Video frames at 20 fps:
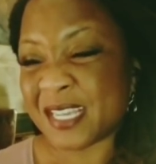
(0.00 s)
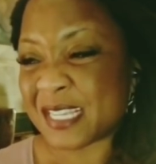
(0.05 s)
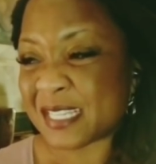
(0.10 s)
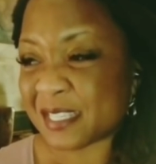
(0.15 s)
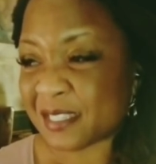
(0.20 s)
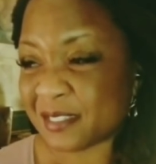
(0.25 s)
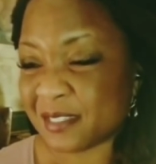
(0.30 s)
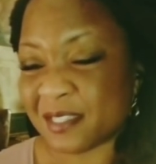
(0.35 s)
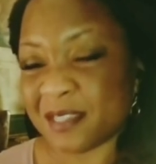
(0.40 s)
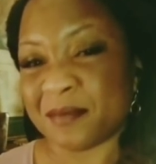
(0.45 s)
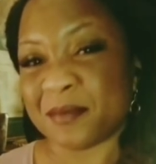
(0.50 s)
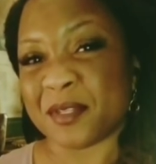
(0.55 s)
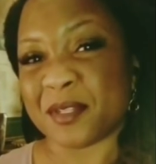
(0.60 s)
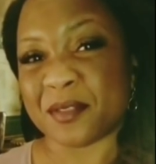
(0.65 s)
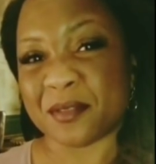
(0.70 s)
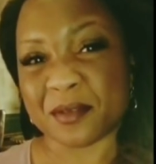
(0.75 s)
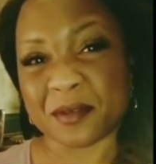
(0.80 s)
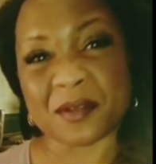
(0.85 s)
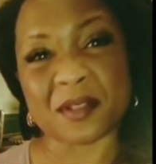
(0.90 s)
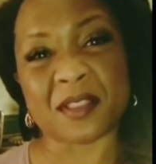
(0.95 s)
They seem to
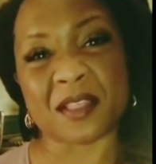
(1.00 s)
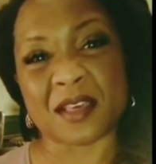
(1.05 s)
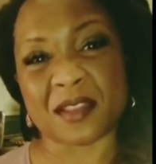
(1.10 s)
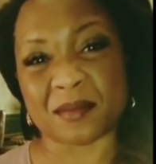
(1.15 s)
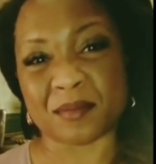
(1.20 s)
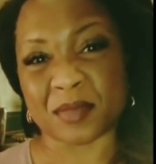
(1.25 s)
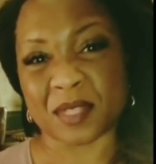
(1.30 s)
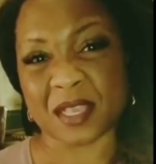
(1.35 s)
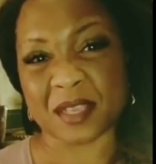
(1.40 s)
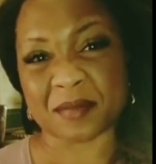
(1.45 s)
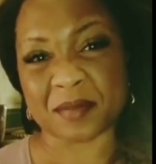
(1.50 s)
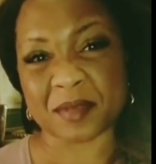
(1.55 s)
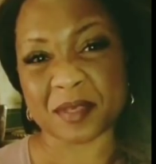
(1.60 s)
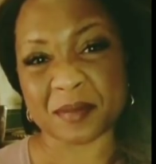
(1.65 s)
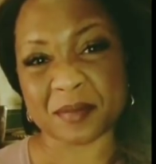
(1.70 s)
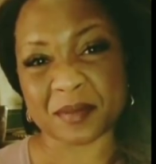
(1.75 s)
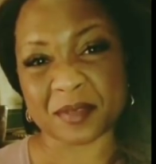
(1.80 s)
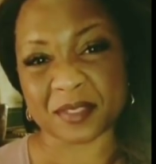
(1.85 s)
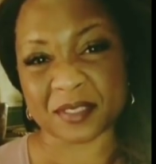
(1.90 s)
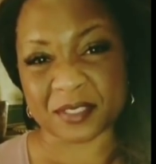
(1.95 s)
throw a lot of black
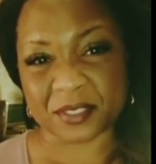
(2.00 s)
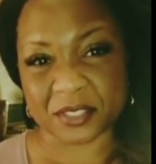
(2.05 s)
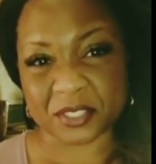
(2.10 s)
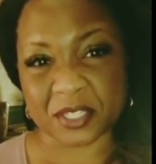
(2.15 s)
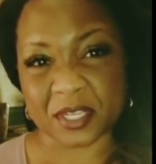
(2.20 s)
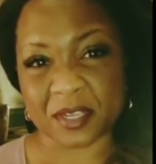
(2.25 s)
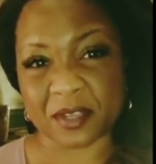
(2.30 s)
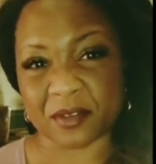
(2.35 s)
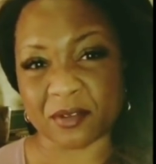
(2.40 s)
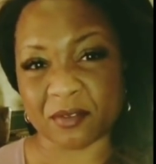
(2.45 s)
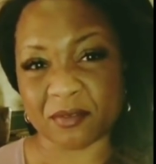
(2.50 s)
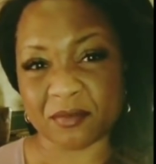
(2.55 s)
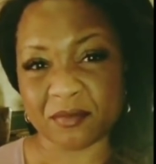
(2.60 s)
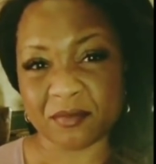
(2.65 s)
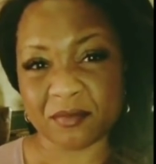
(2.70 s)
people in jail.